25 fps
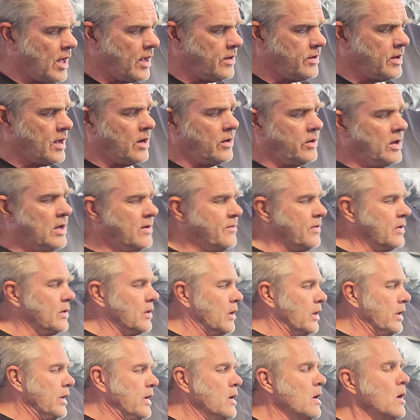that down
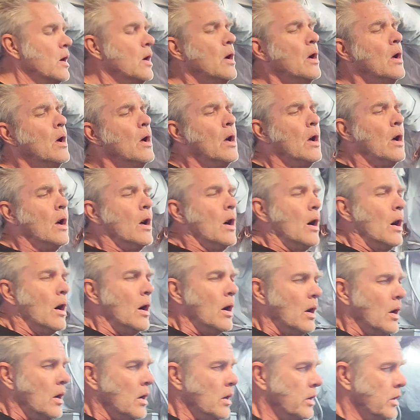evenly.
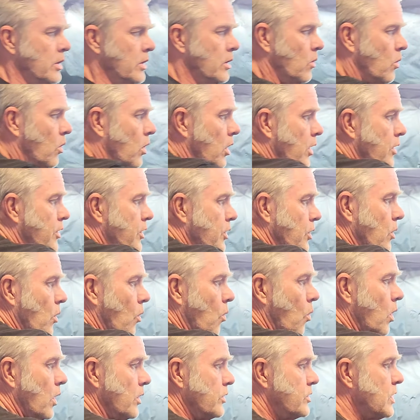You want to do it
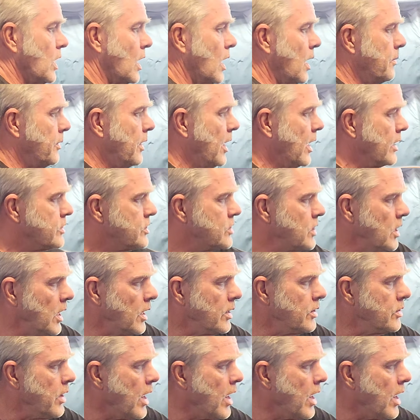one time, that's it.